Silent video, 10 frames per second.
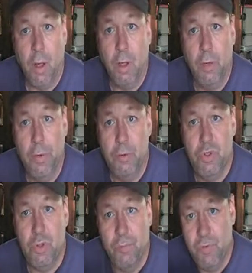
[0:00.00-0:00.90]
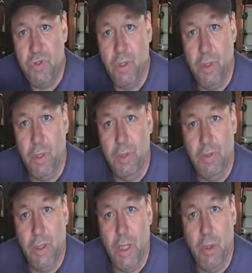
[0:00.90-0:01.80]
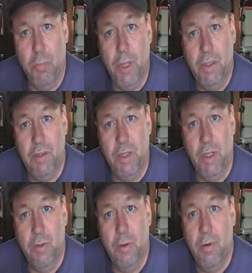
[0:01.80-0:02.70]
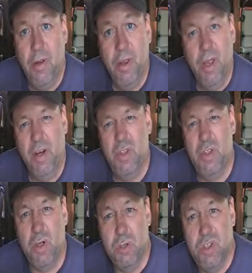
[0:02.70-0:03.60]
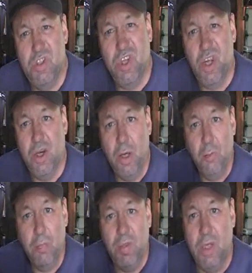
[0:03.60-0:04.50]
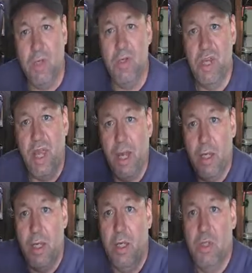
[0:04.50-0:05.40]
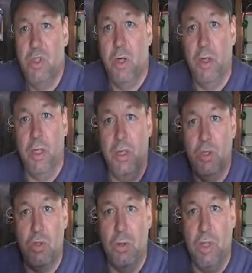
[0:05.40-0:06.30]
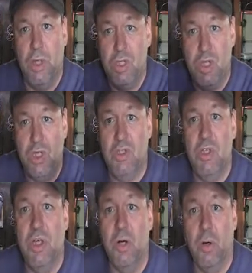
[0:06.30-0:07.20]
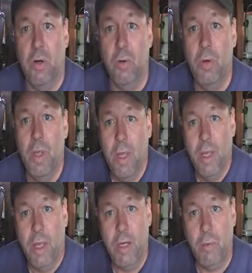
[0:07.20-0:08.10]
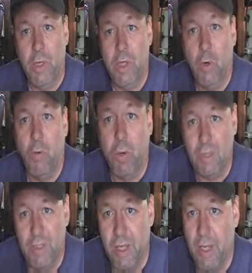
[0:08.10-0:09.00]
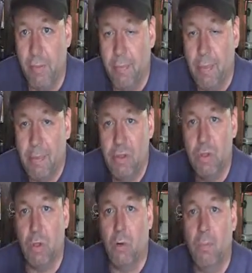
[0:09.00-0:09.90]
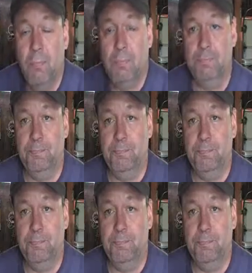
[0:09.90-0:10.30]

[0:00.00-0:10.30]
all of those surface areas that got to go back together, and it starts setting up and getting tacky, and you start getting stringy, cheesy, Anyway, you don't want that. So,